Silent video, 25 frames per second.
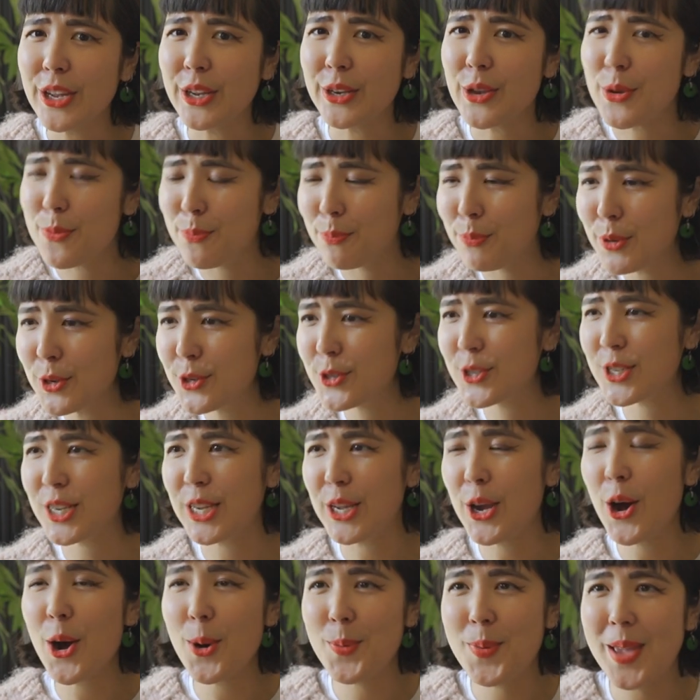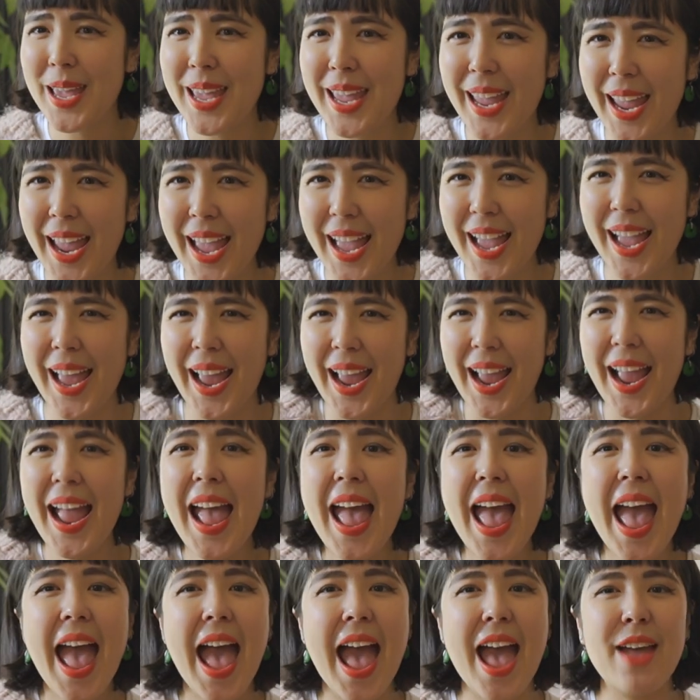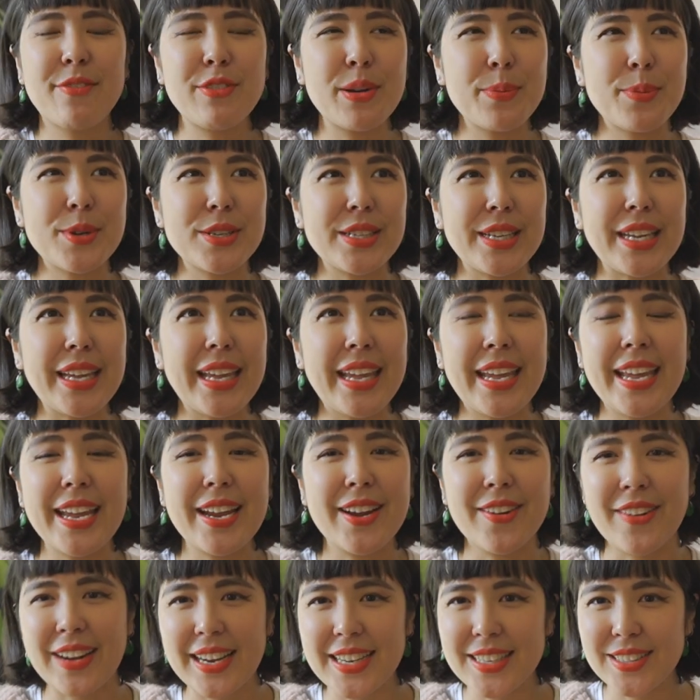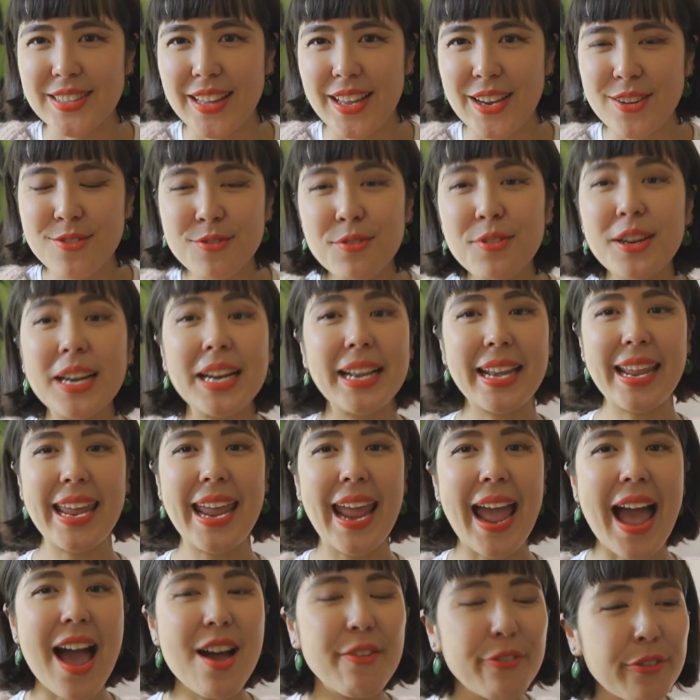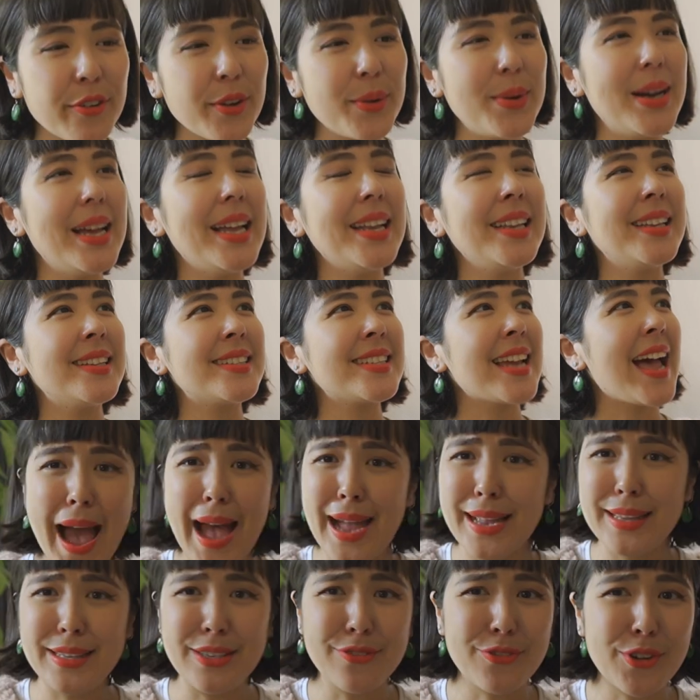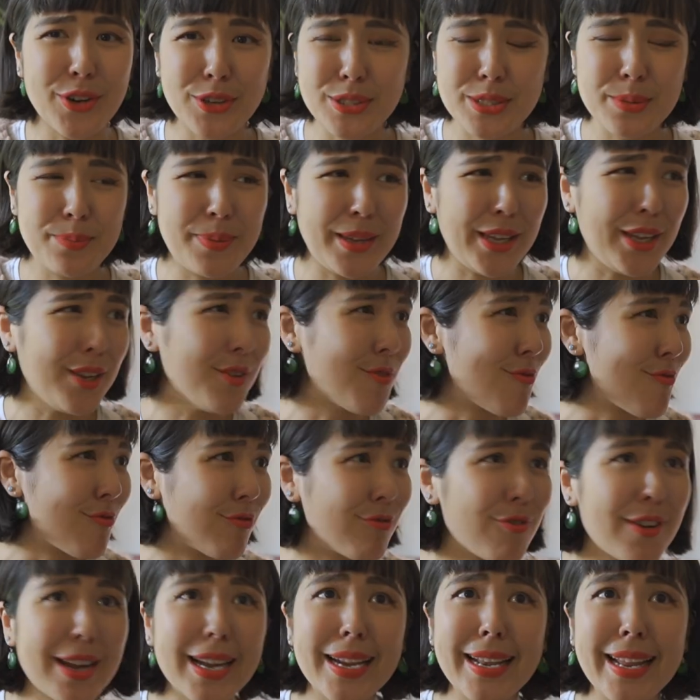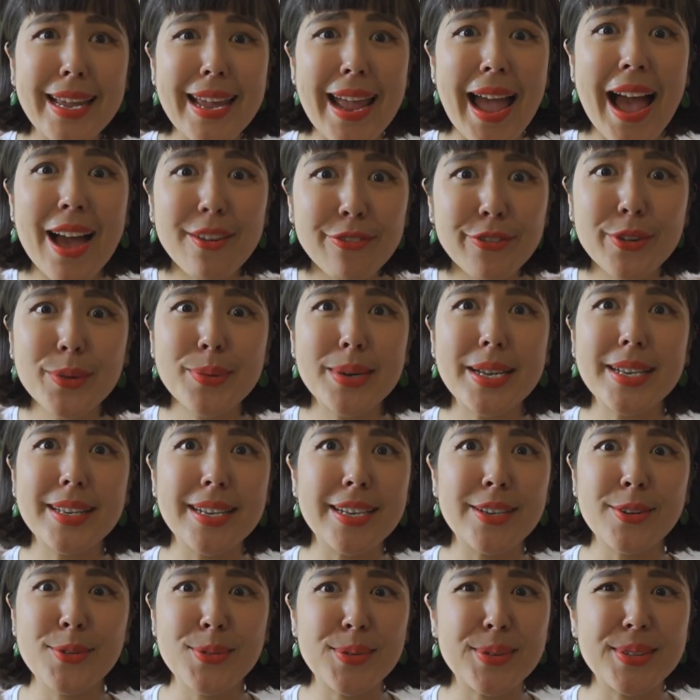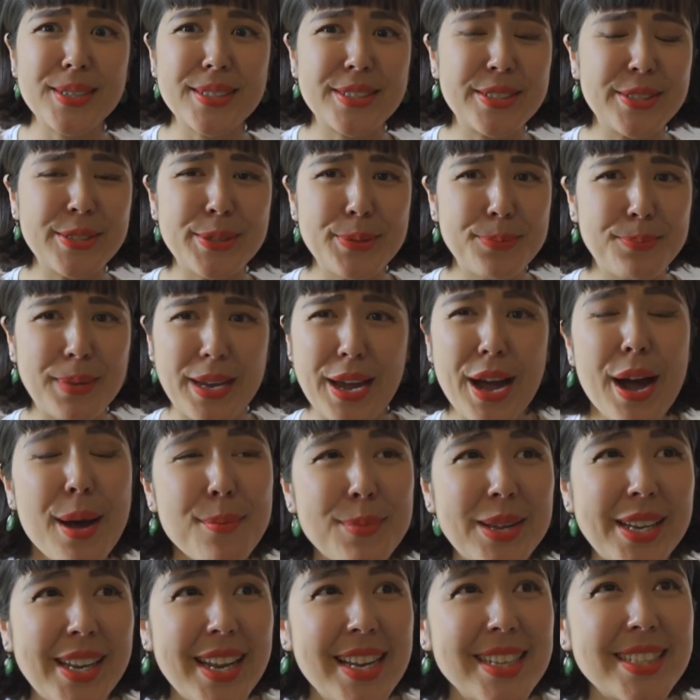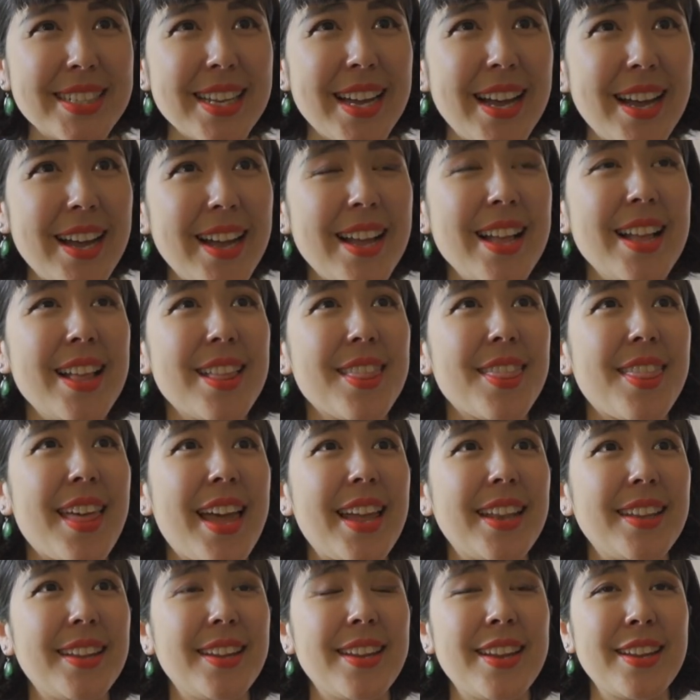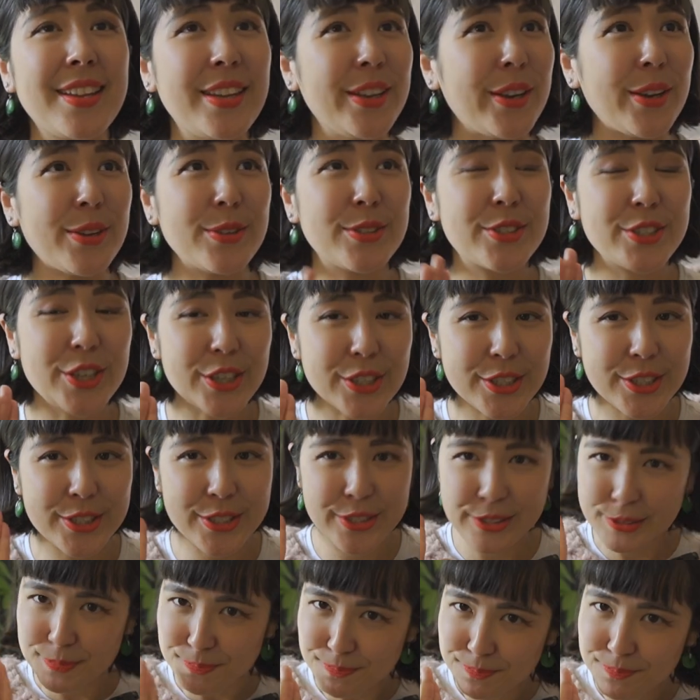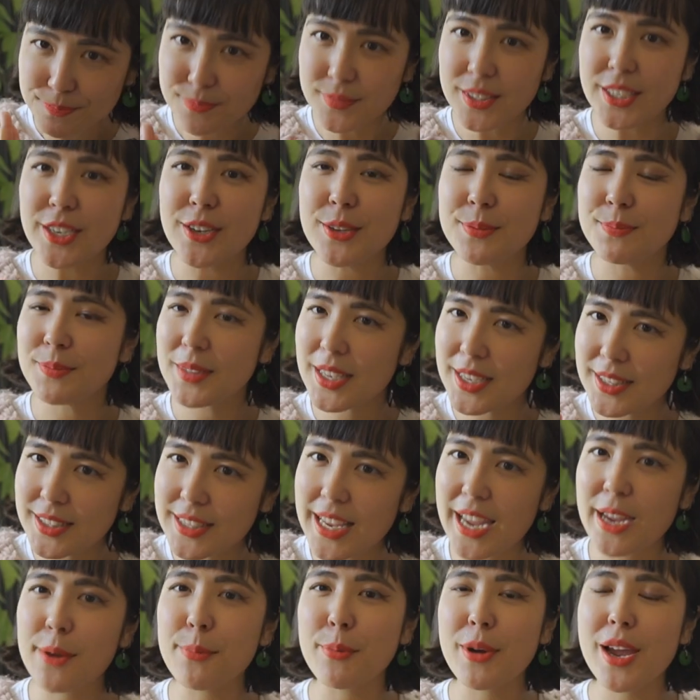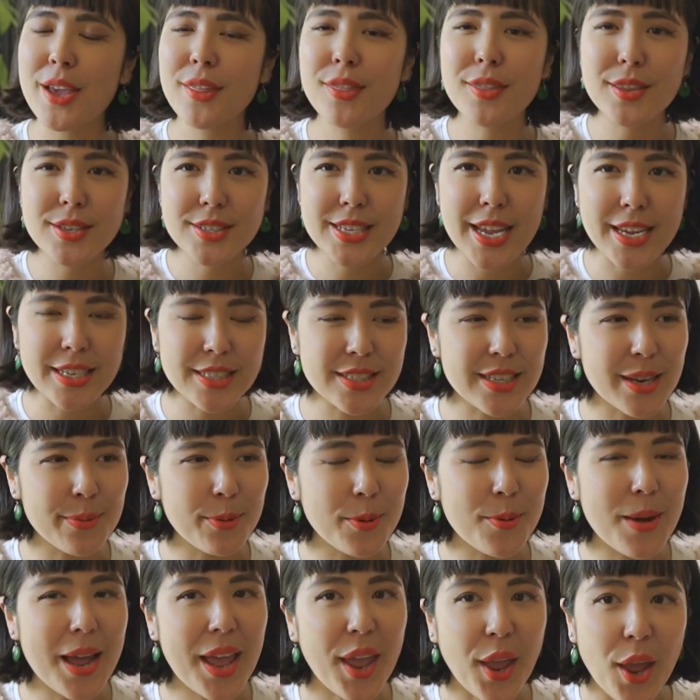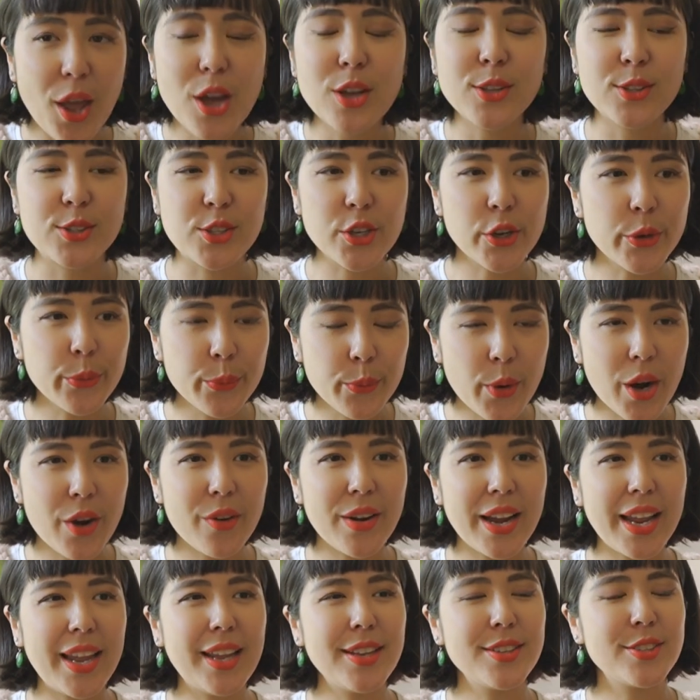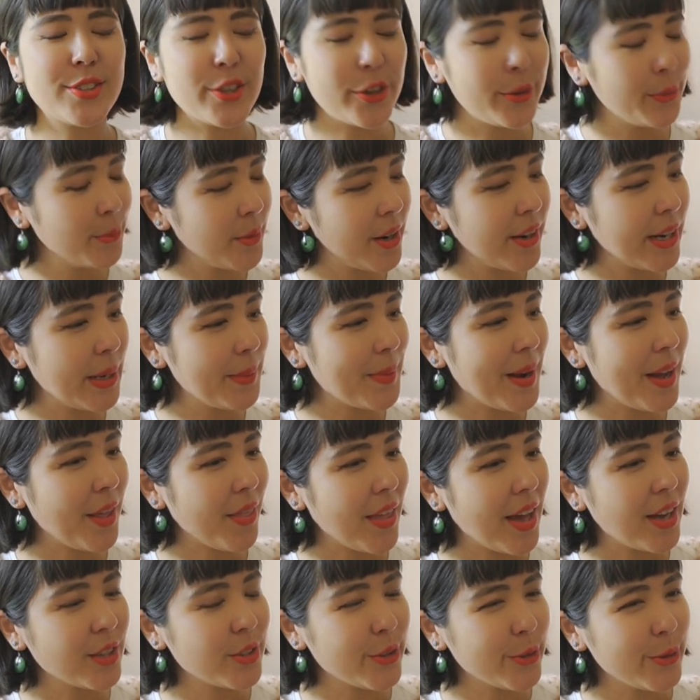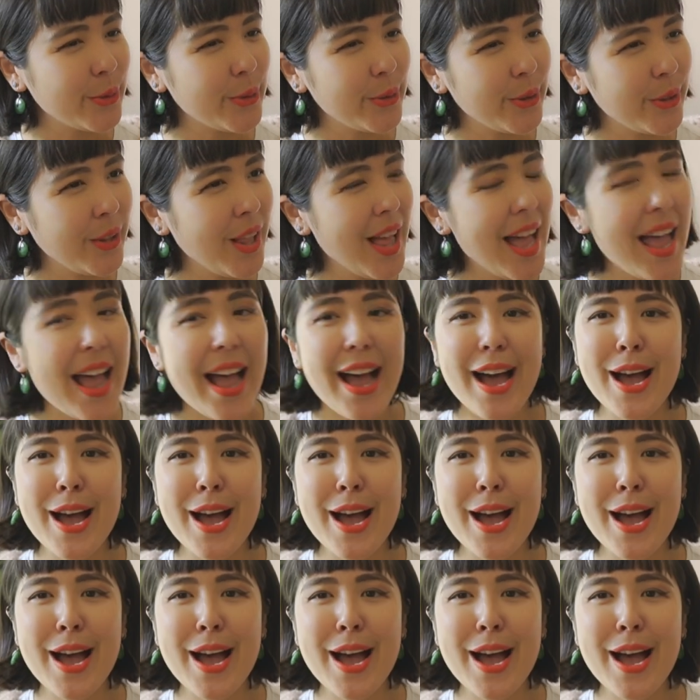you know, bougie hobby, everybody here is like really affluent and you've got to be really affluent in order to become a knitter, then, you know, just, you know, take a breath, take a step away. Don't worry about that at all.